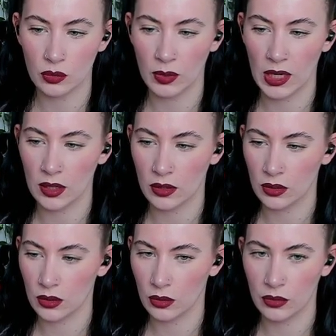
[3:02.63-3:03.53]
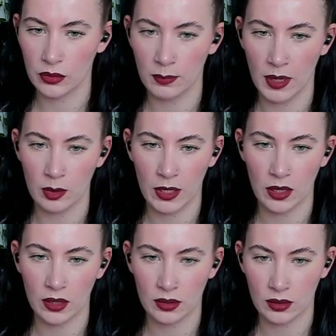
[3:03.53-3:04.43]
the regular old
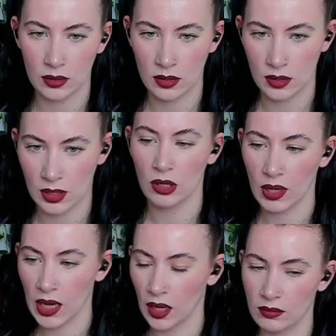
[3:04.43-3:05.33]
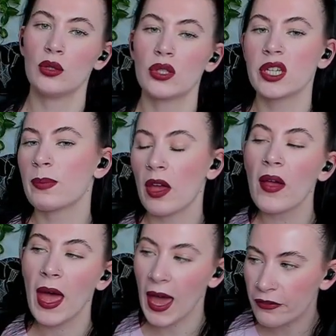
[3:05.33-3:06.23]
mailbox. Okay, used about
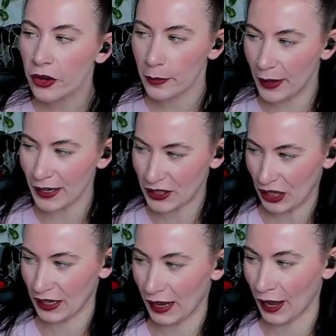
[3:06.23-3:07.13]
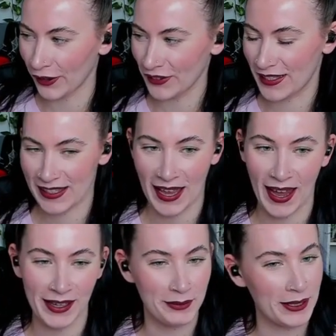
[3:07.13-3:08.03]
half our budget
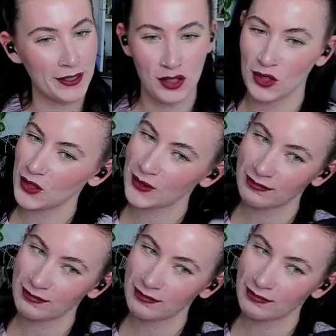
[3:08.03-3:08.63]
outside, which